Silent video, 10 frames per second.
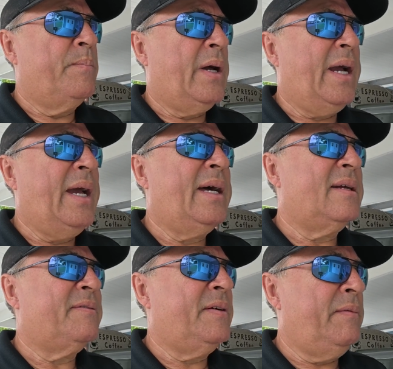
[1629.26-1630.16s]
I had a
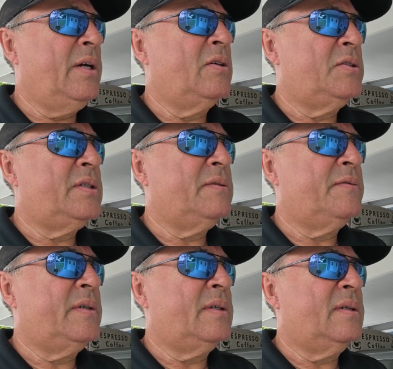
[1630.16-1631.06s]
700
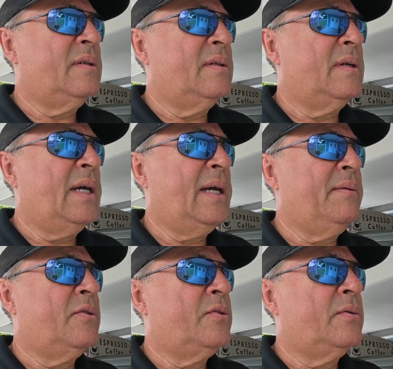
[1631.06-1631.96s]
first. I had
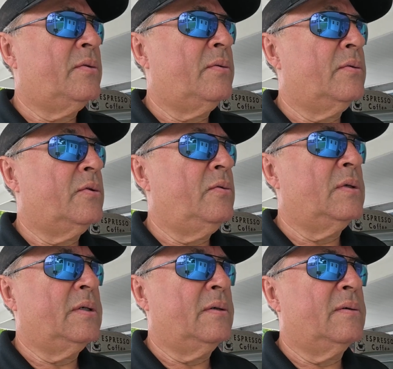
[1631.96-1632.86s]
two
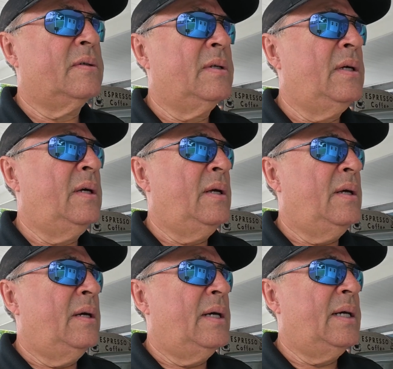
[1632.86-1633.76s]
of those.
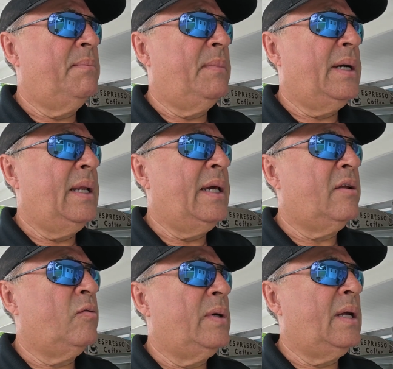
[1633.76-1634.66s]
And my
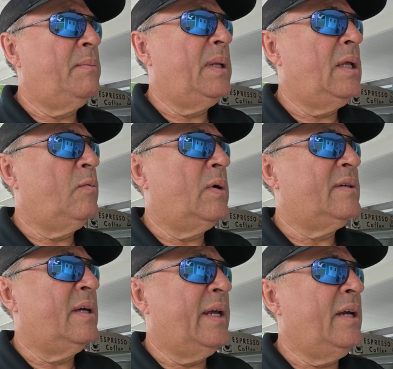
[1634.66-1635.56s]
latest one, I believe, was
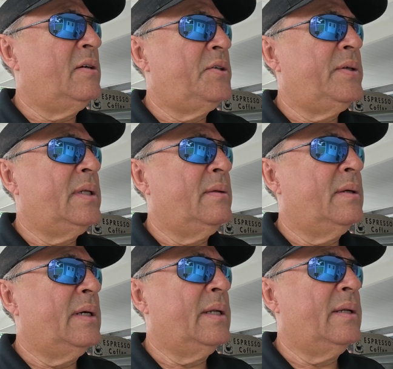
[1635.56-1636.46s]
an 800,
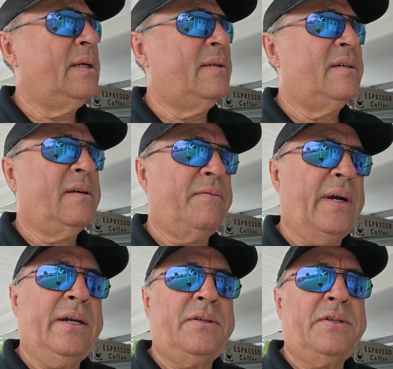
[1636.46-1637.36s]
and there's a
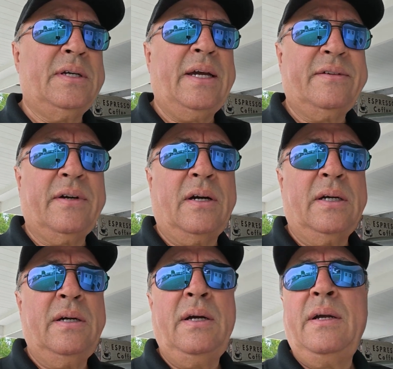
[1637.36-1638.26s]
500 SR,
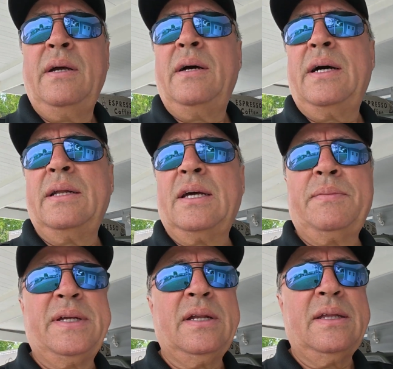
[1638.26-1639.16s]
and that's
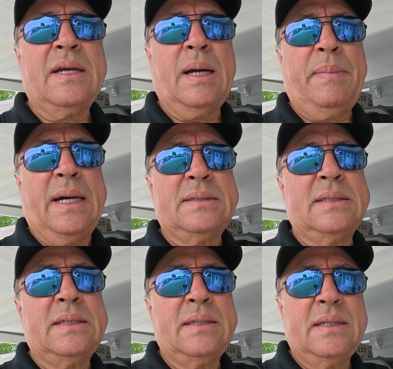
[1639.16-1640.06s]
basically the
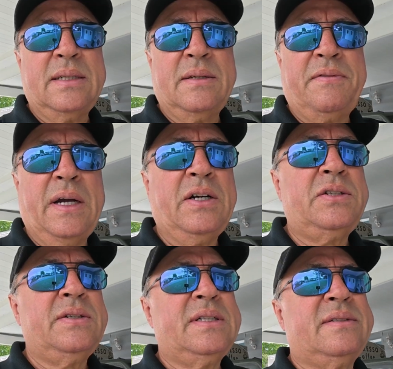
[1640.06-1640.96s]
capacity. The
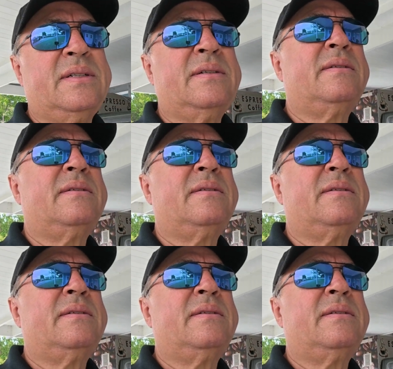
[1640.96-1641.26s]
500 is